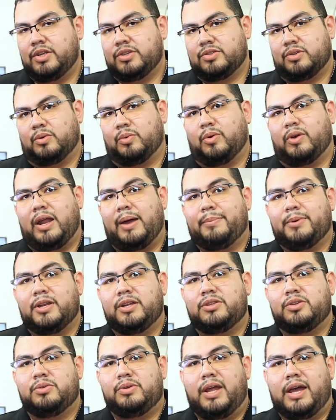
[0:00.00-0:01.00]
So what I'm
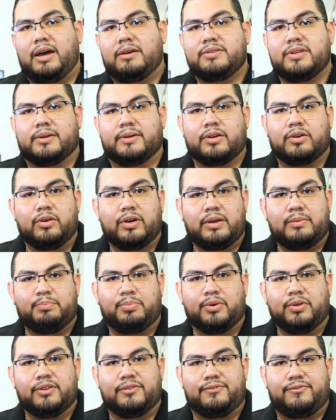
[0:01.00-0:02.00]
gonna do now is I'm gonna go ahead and
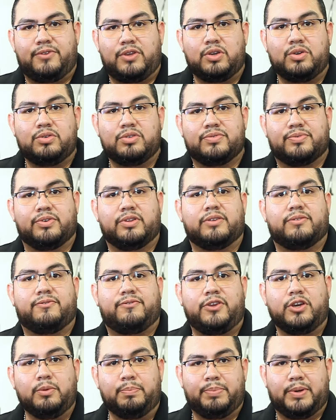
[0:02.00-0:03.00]
pull the fuse for the
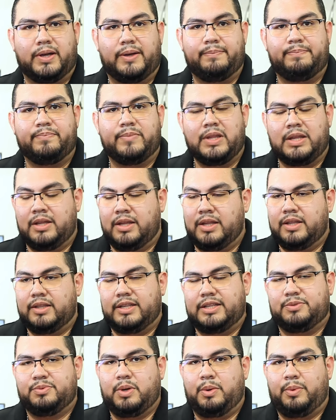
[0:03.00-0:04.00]
fuel pump.
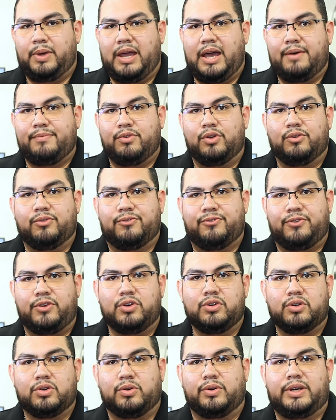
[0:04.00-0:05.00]
This way we have no
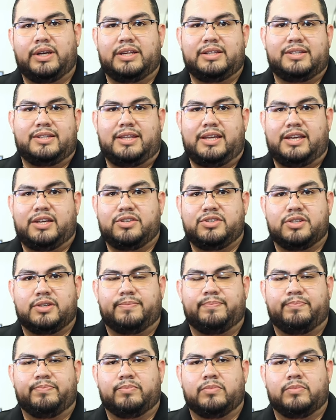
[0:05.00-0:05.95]
fuel going into the engine.